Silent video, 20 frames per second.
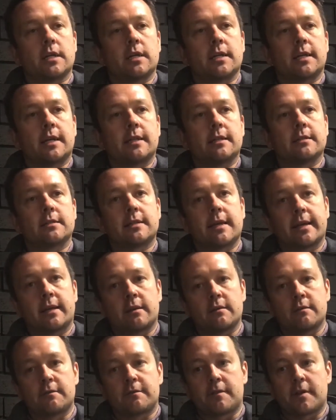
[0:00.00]
And then the
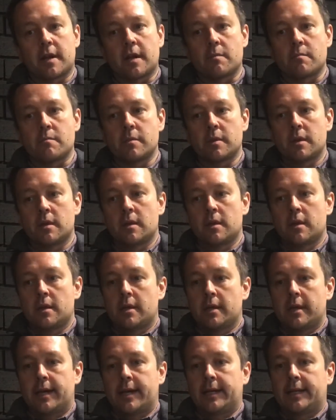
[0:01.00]
second frame,
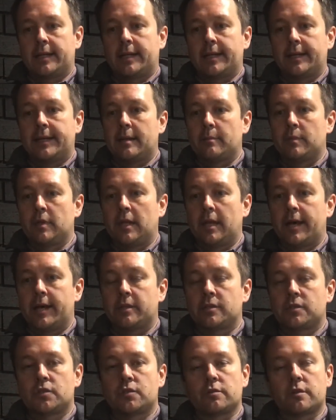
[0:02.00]
I cleared up the
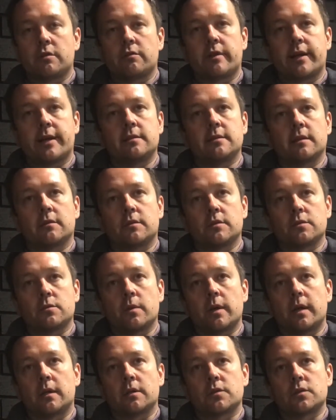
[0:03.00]
last three reds out as
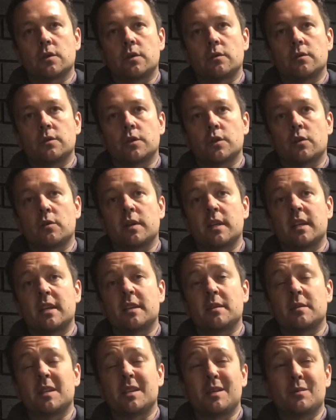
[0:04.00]
well. So you know, and
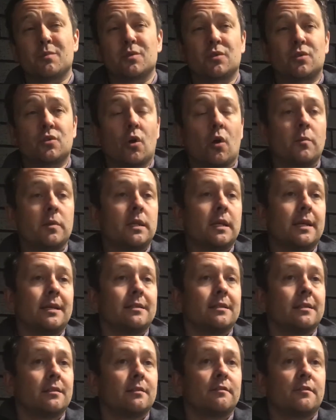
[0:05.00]
uh, he was
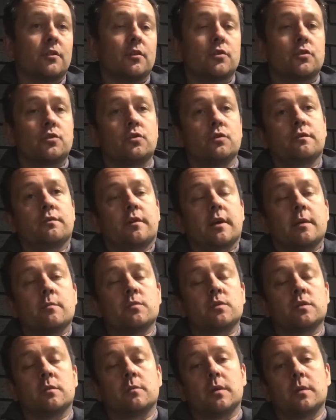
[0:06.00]
dominating the first two
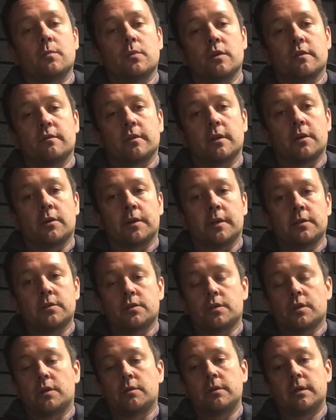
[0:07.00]
frames, to be perfectly
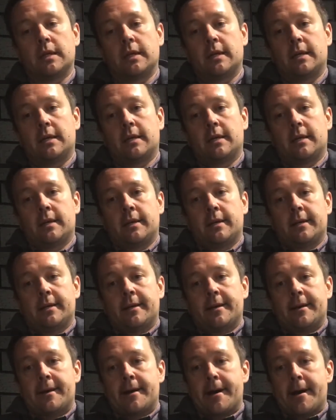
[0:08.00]
honest. So
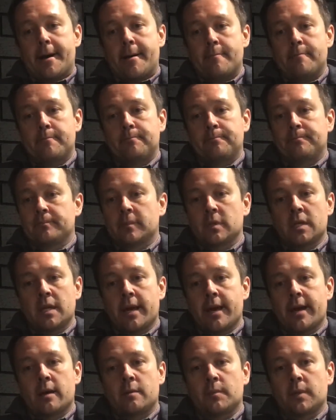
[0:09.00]
um,
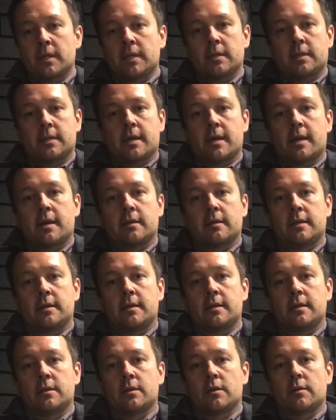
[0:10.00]
yeah, I mean, uh,
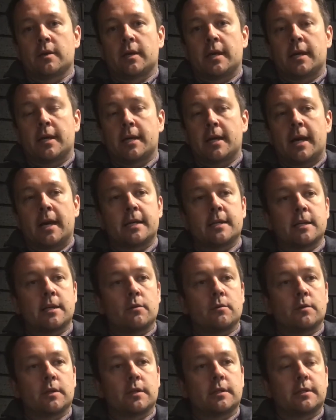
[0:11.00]
you know, I, I
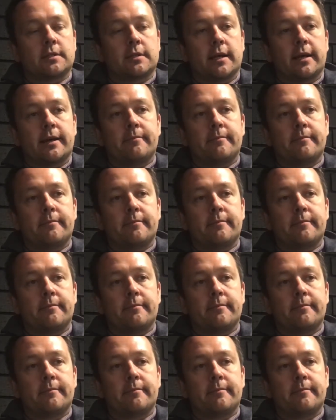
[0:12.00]
knew that.